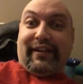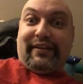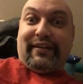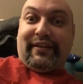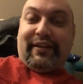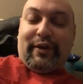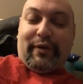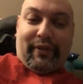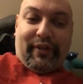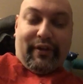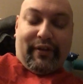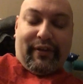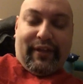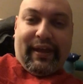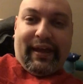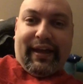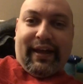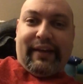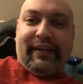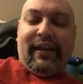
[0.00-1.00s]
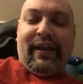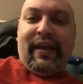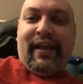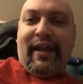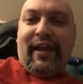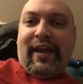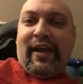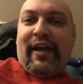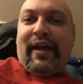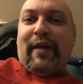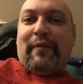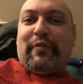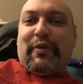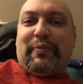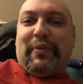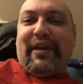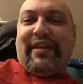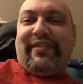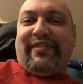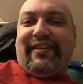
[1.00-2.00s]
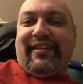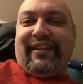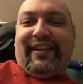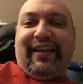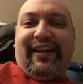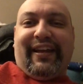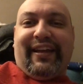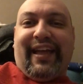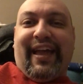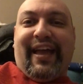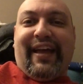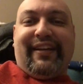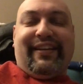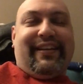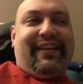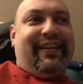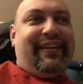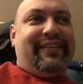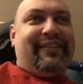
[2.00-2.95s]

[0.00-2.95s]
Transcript: had to deal with all that. But basically, I get.